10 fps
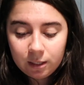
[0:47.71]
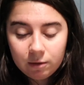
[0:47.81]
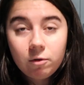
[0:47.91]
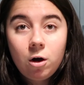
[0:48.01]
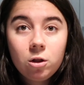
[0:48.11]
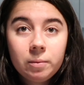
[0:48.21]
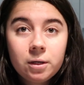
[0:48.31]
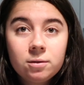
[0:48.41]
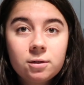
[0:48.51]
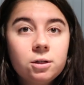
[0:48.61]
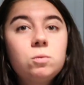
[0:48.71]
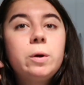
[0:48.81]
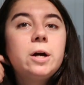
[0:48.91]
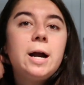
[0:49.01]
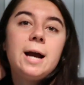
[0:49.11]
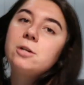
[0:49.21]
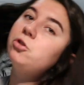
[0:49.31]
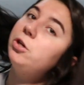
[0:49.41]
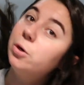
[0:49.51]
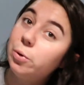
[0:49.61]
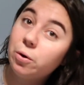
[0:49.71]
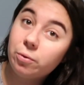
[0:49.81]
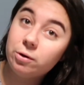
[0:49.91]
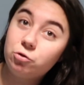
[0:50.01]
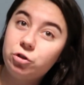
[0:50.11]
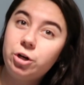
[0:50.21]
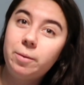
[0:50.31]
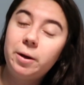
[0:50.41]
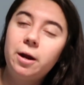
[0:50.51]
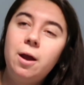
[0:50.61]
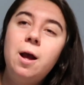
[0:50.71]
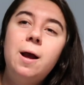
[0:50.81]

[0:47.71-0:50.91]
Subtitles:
of all the meals because we're actually going grocery shopping.